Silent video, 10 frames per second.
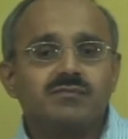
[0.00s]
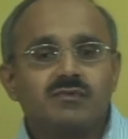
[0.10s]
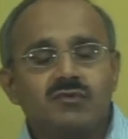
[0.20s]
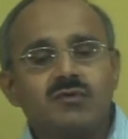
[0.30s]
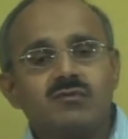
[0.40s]

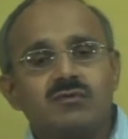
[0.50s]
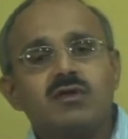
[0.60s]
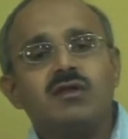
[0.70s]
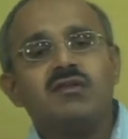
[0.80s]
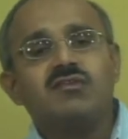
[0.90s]
you
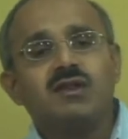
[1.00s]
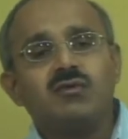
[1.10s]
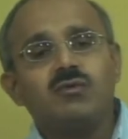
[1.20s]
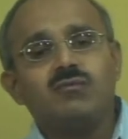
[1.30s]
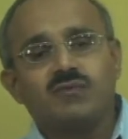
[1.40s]
decide
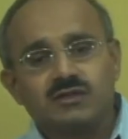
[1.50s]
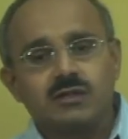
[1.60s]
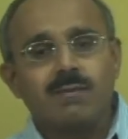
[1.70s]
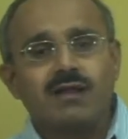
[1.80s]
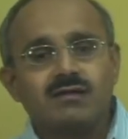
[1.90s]
to further
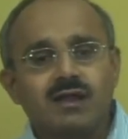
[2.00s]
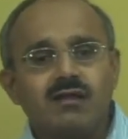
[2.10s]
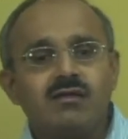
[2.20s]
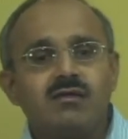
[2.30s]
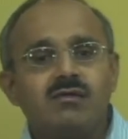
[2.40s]
backtrack
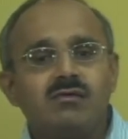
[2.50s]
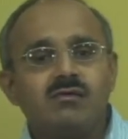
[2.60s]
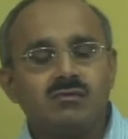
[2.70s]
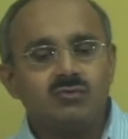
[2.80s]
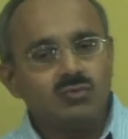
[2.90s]

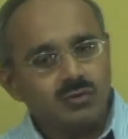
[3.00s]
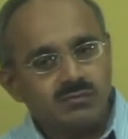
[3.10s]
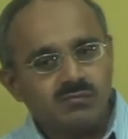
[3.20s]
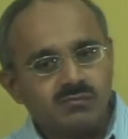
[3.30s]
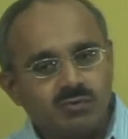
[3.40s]
to a
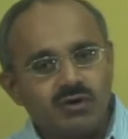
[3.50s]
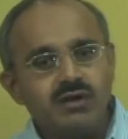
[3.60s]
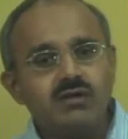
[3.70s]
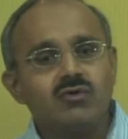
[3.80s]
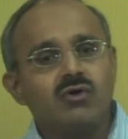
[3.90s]

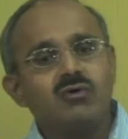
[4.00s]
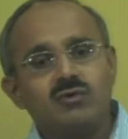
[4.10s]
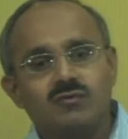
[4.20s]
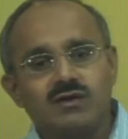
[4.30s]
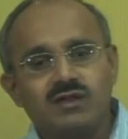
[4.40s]
point or to a
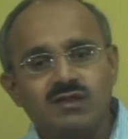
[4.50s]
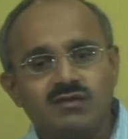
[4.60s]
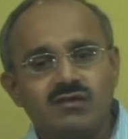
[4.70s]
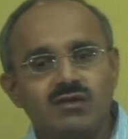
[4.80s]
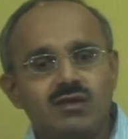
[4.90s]

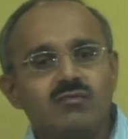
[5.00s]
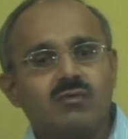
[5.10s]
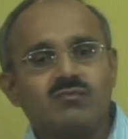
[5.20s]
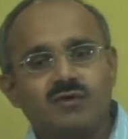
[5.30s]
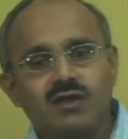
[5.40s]
vertex
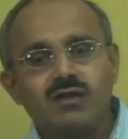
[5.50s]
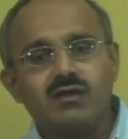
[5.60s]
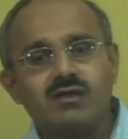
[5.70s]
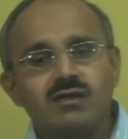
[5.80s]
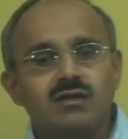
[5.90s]
from where
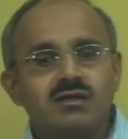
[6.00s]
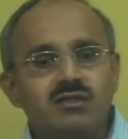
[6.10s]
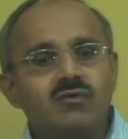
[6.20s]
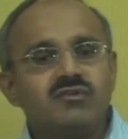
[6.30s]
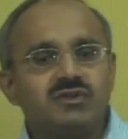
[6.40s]
D
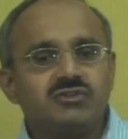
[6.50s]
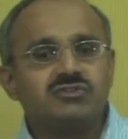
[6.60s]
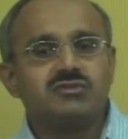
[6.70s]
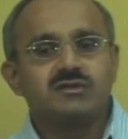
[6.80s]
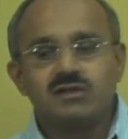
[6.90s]
was
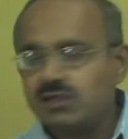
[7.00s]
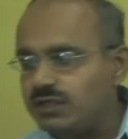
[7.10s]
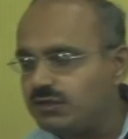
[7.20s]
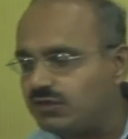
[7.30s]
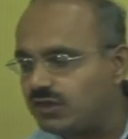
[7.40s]
reached.
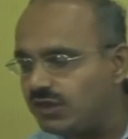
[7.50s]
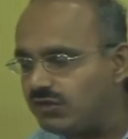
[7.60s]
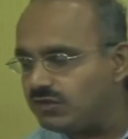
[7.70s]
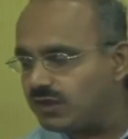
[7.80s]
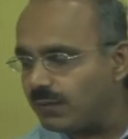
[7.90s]
In this case,
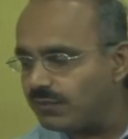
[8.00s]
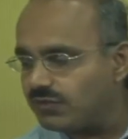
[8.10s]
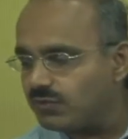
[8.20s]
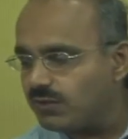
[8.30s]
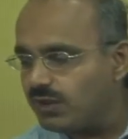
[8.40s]
it happens
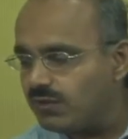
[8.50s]
to be